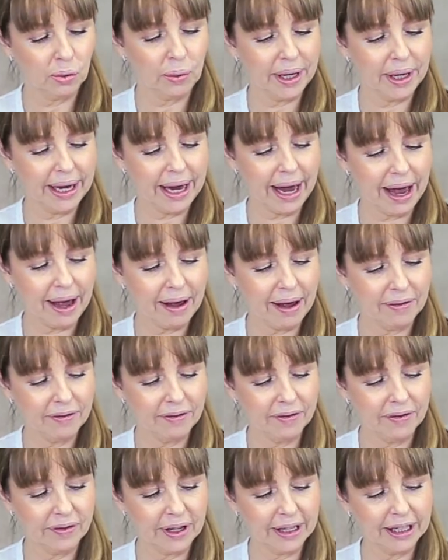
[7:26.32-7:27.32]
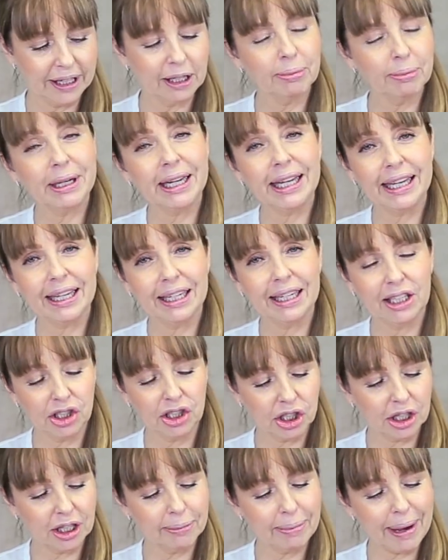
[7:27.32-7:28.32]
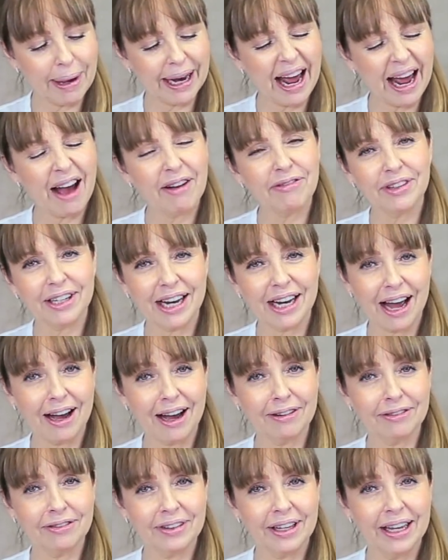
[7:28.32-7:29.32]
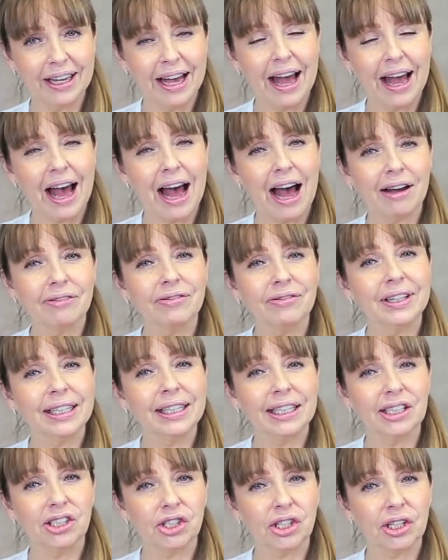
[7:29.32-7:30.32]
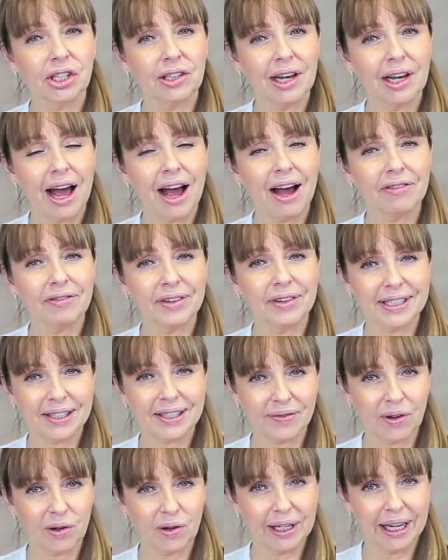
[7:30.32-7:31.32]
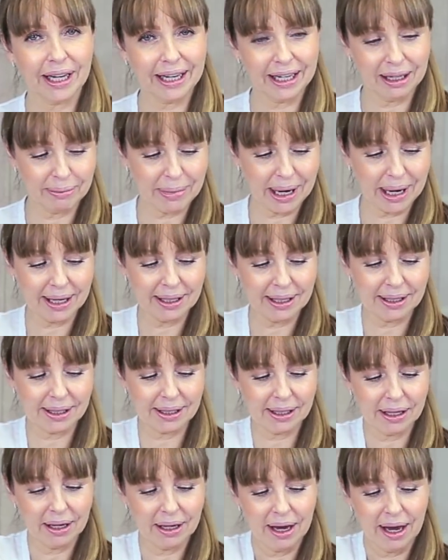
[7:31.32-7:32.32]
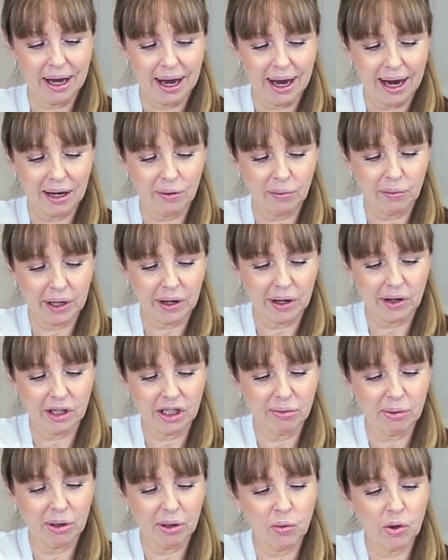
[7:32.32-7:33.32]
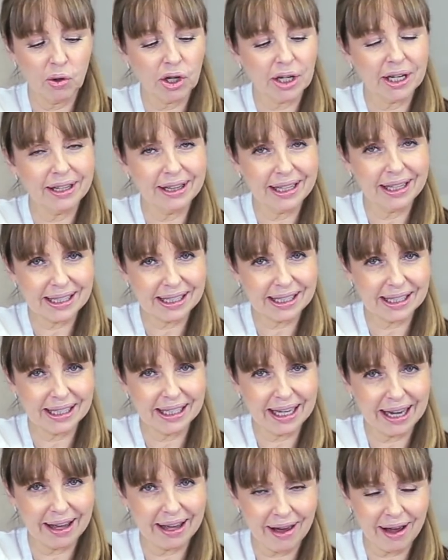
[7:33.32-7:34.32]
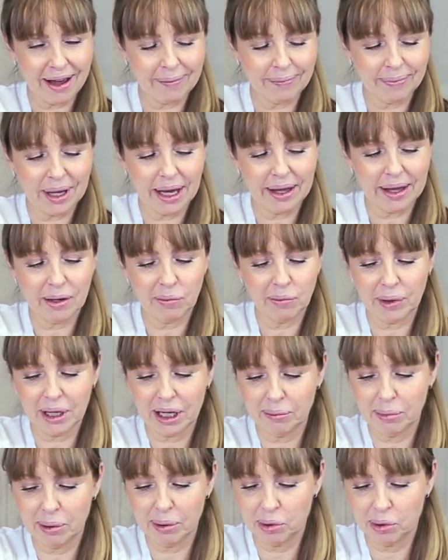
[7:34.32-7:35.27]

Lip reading: we have a little bit of healing gel, about half and half. Half healing gel, half exfoliating mask, and we're going to be working this together, and then we're going to be